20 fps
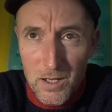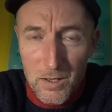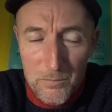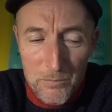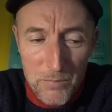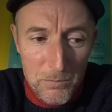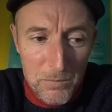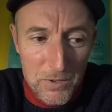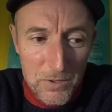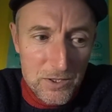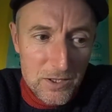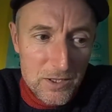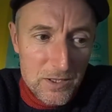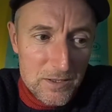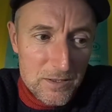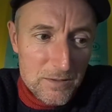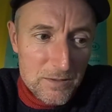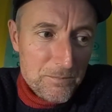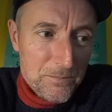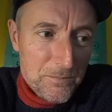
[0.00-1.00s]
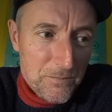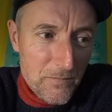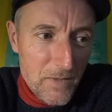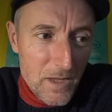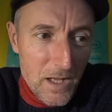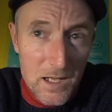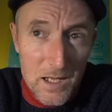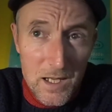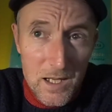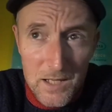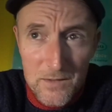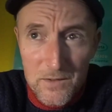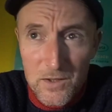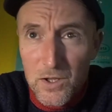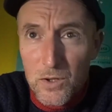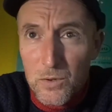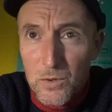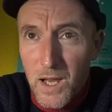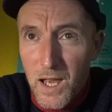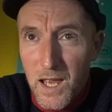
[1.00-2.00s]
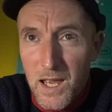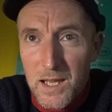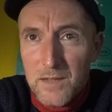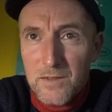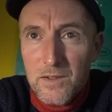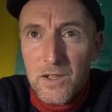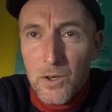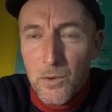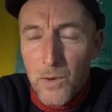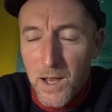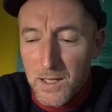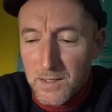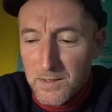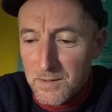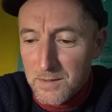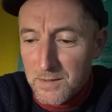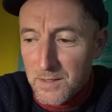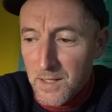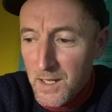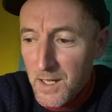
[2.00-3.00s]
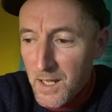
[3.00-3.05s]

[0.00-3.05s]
publishers in the UK, in the US,